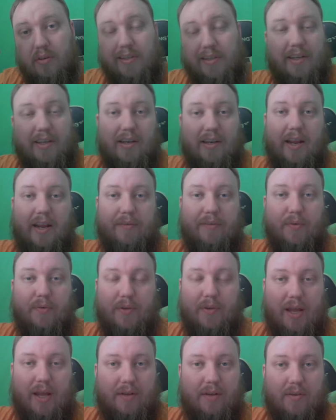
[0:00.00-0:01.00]
DNA
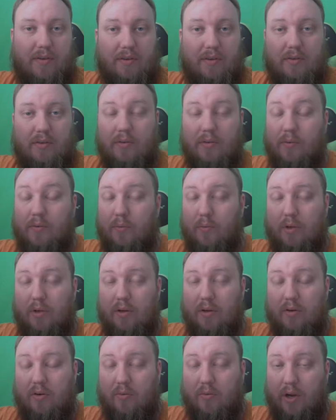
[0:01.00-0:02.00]
for that to
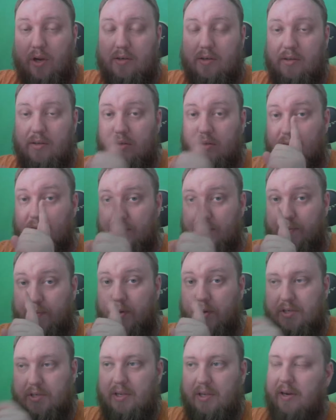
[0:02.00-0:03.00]
create it the
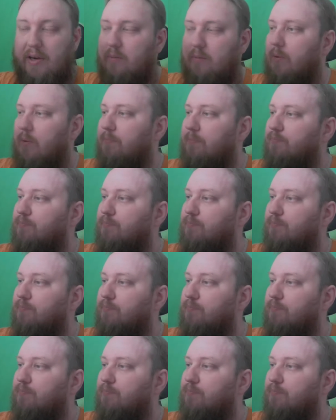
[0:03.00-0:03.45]
first time.